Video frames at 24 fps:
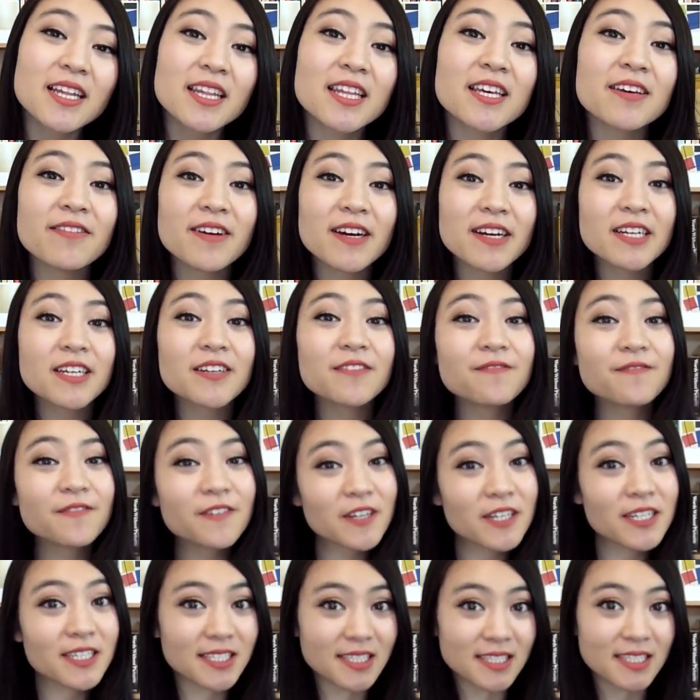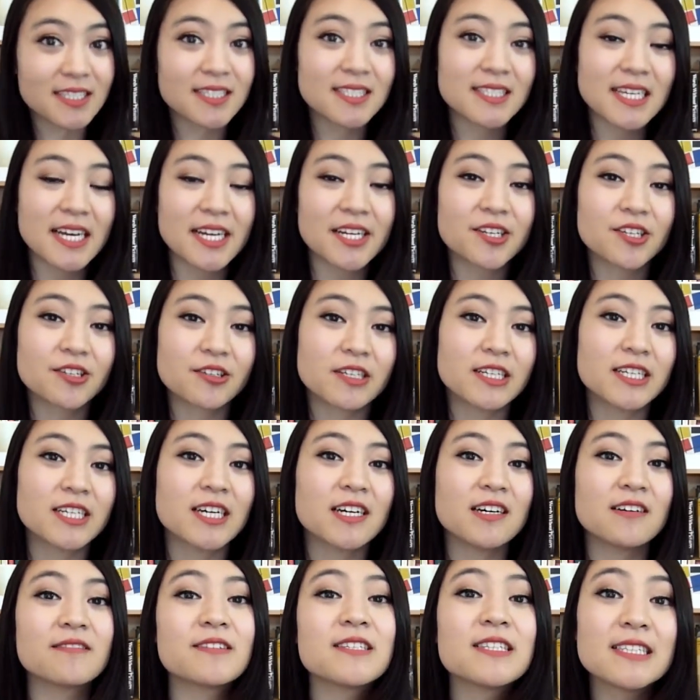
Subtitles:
The very first century of